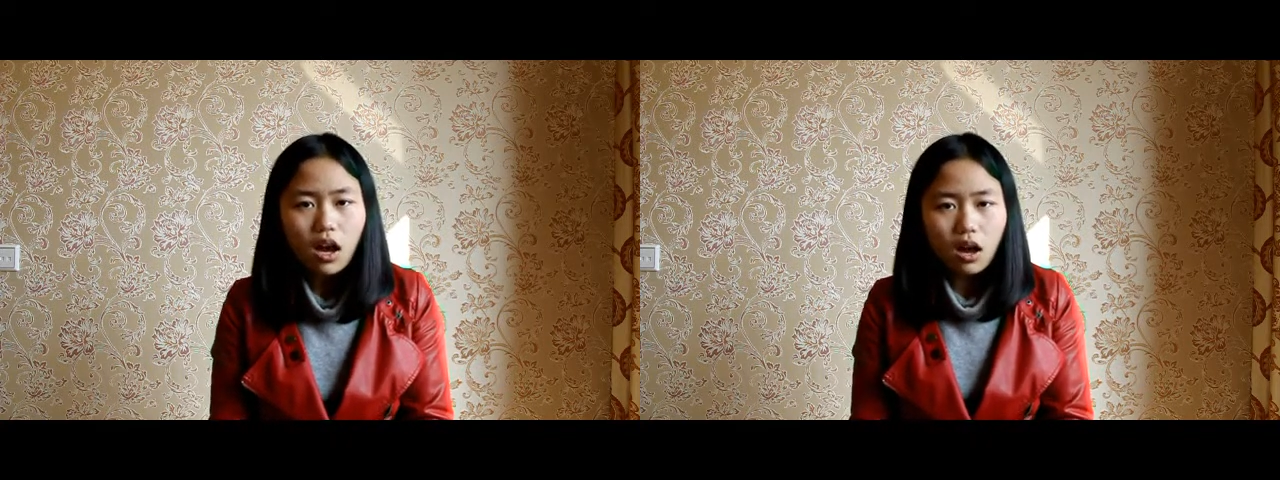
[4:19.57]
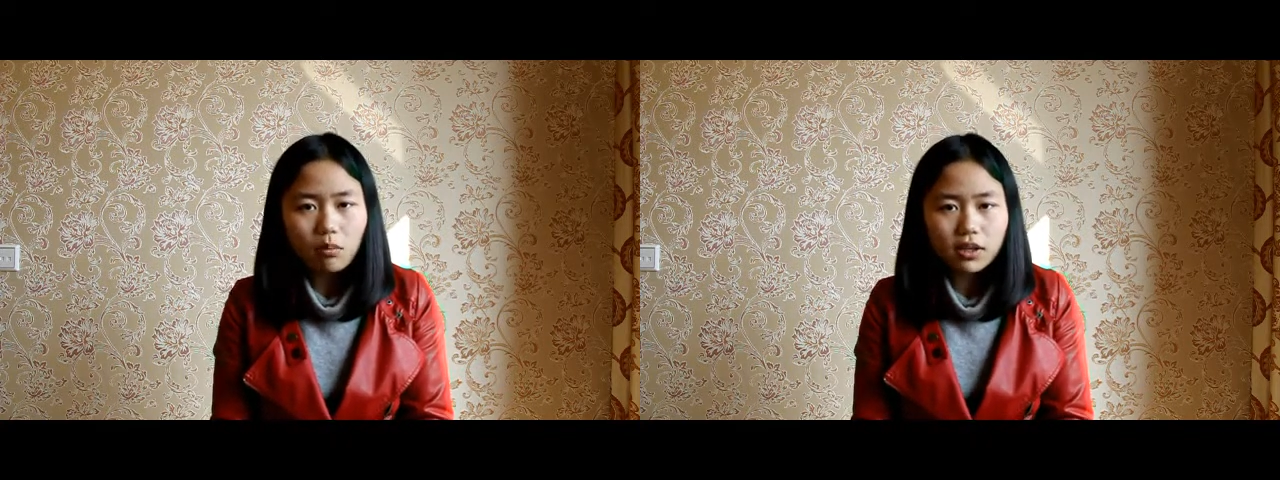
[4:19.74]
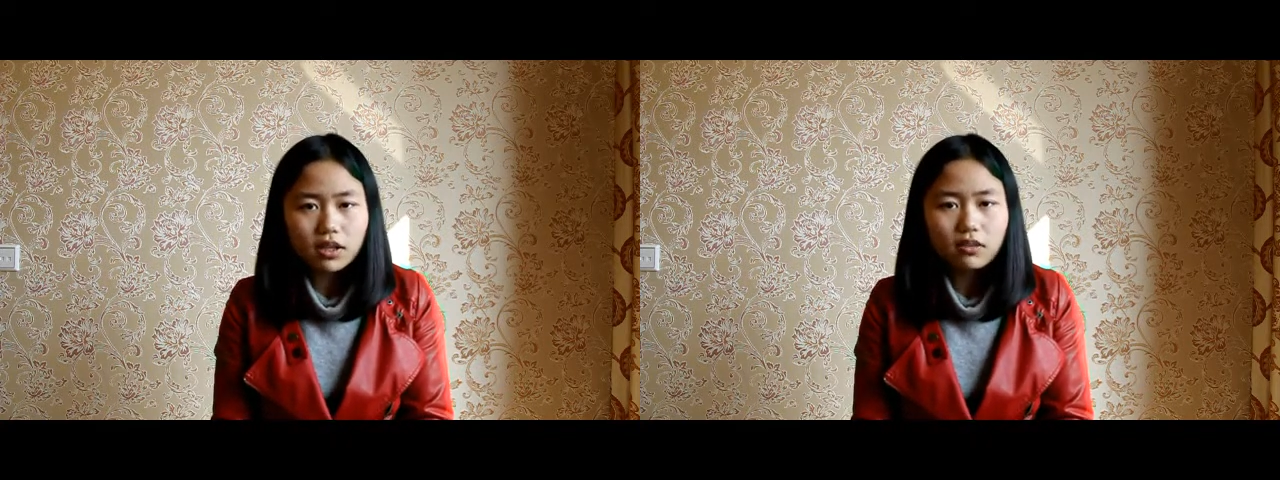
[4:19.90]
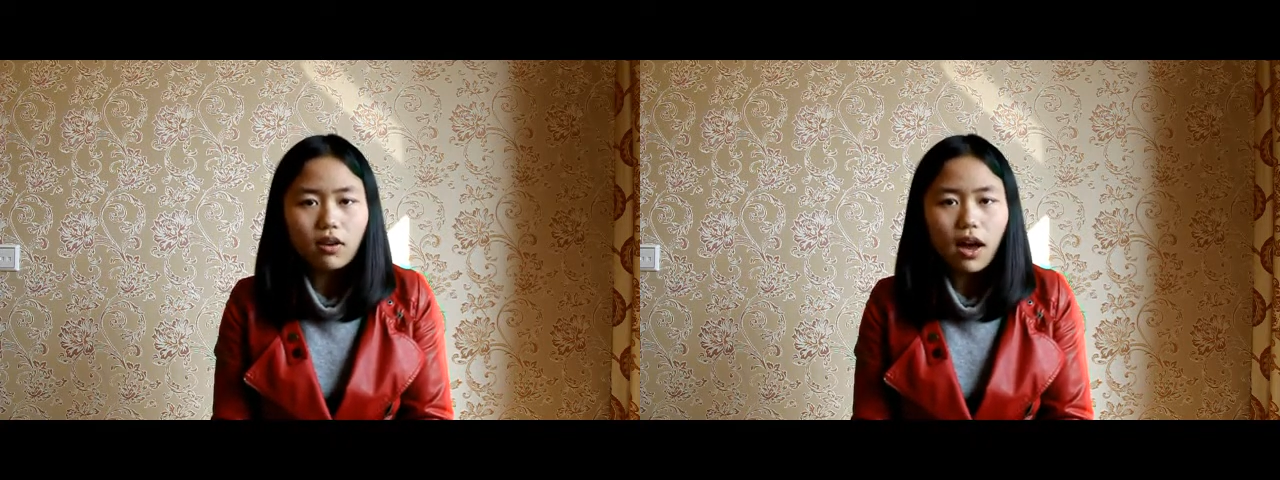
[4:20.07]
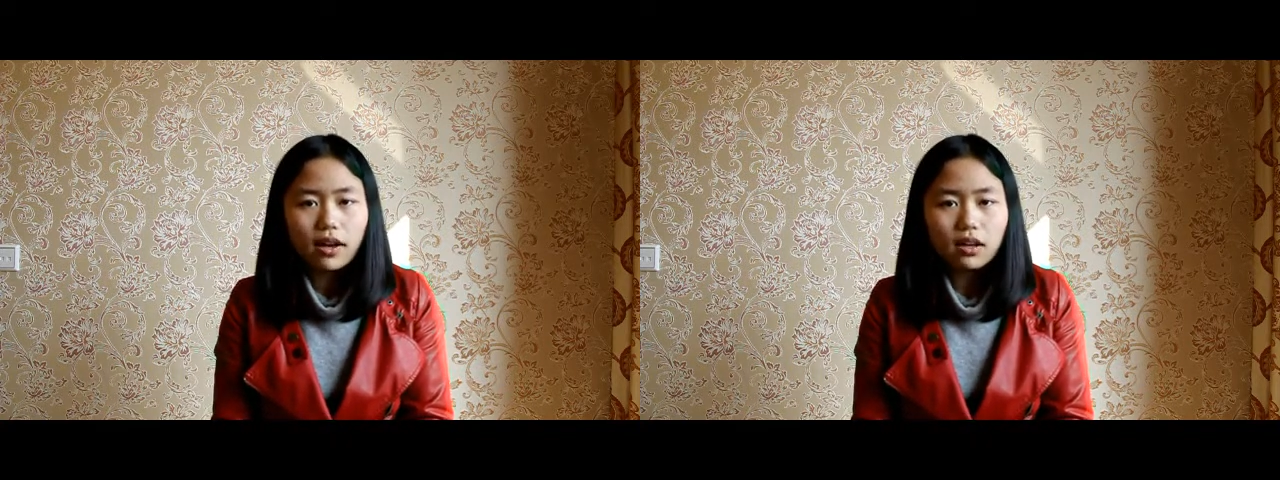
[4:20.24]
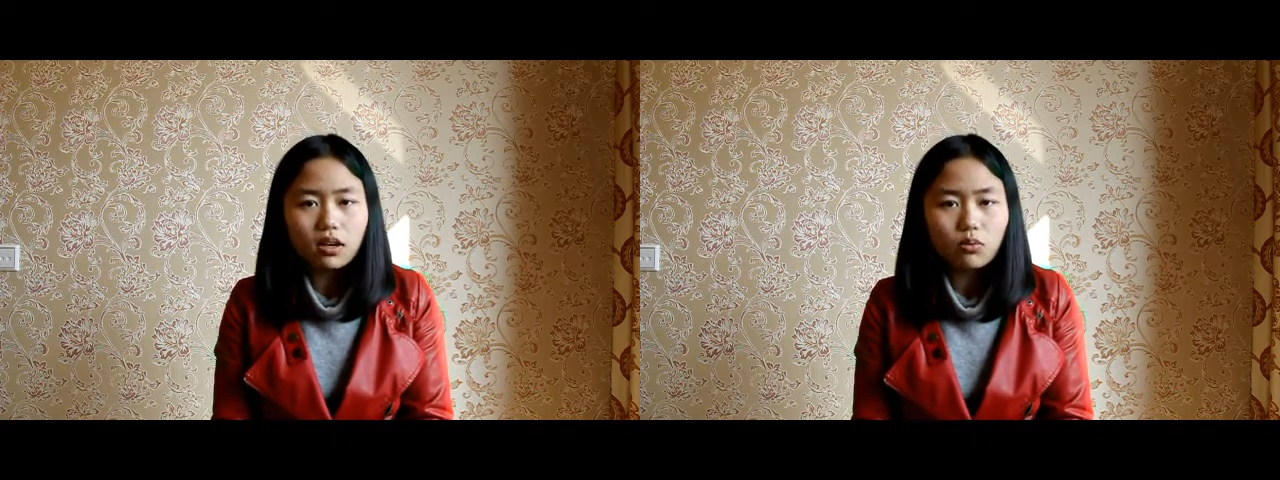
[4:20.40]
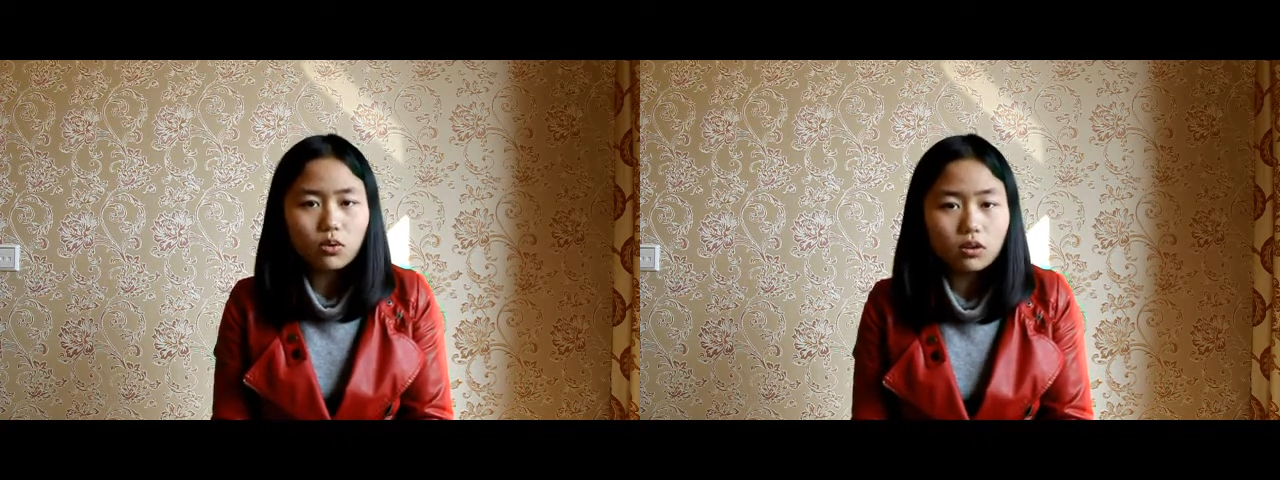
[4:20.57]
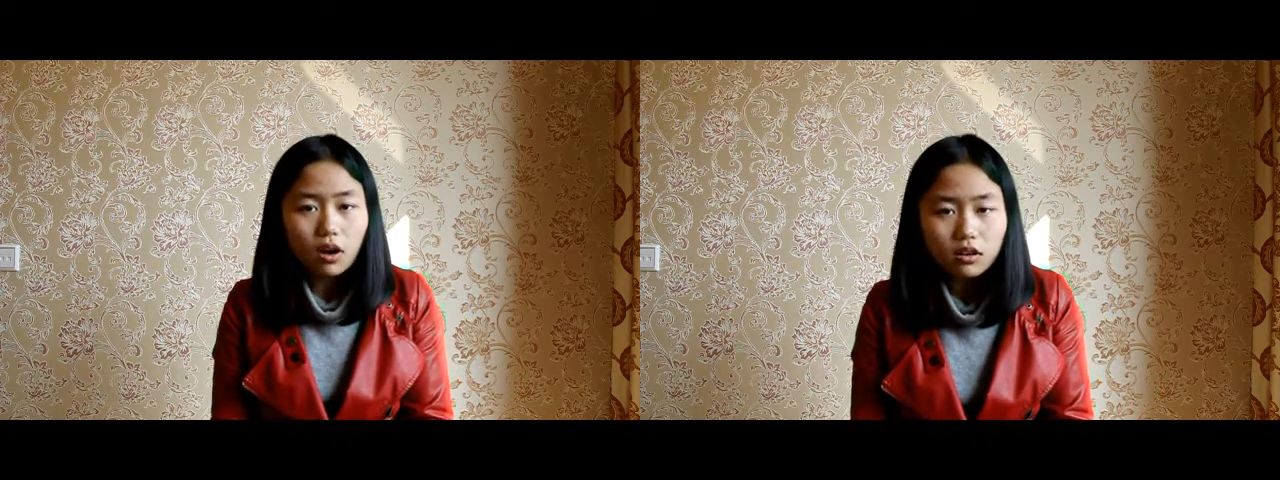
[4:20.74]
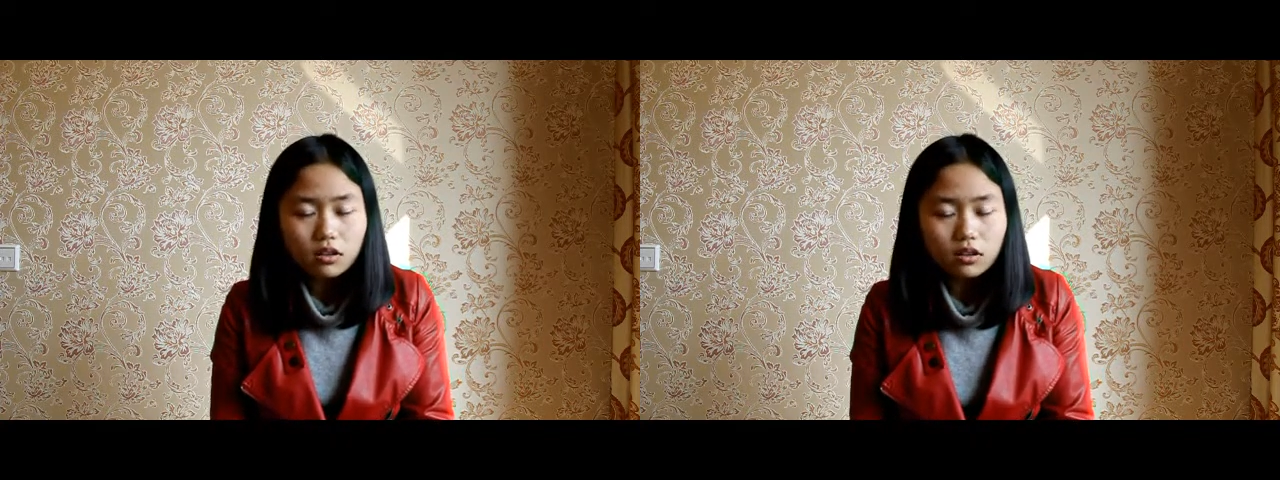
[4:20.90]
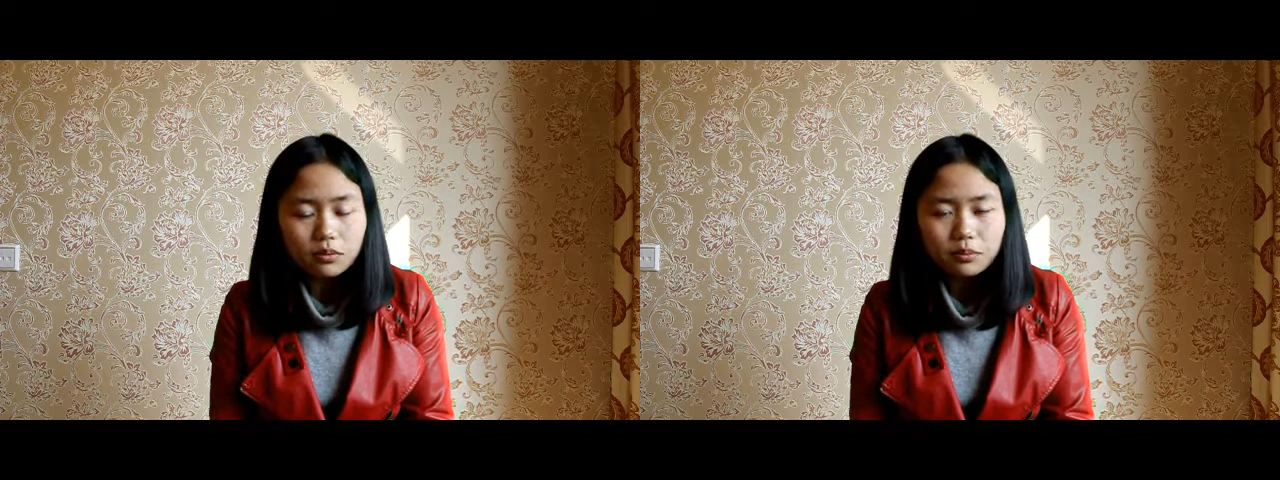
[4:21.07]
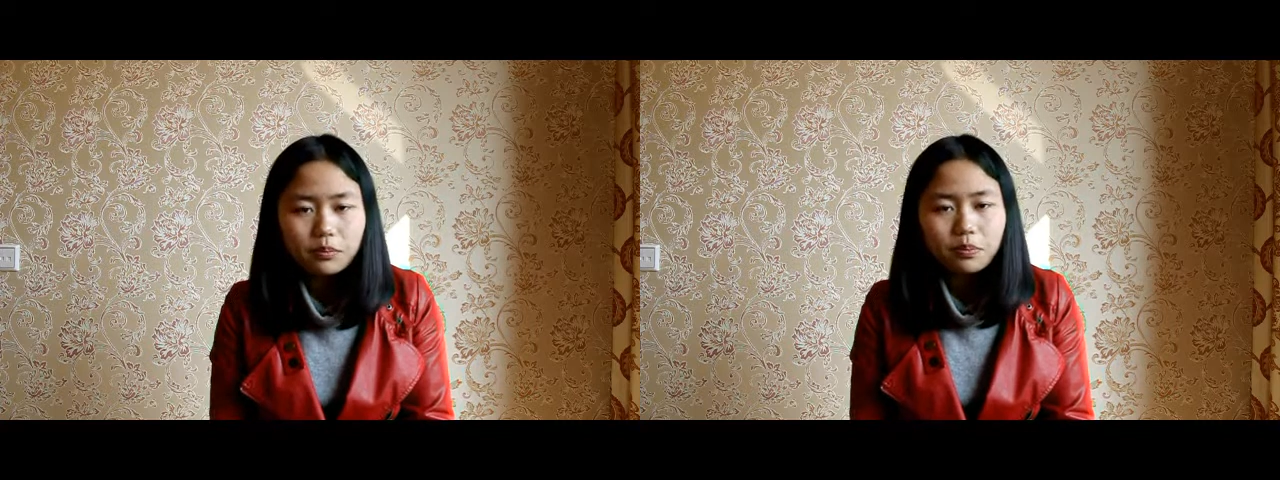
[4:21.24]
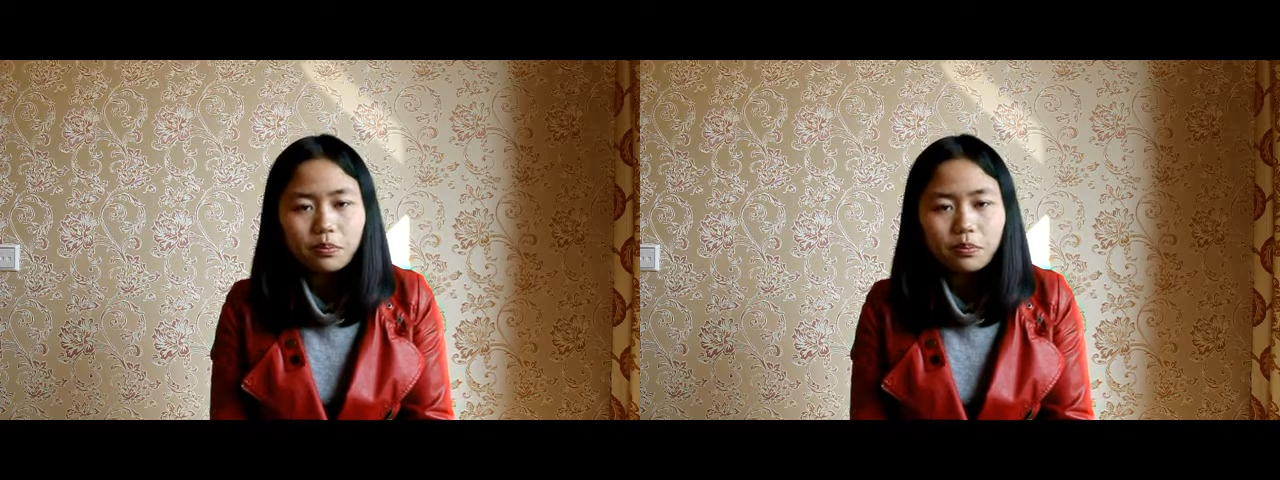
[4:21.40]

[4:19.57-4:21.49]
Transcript: I believe I can work longer.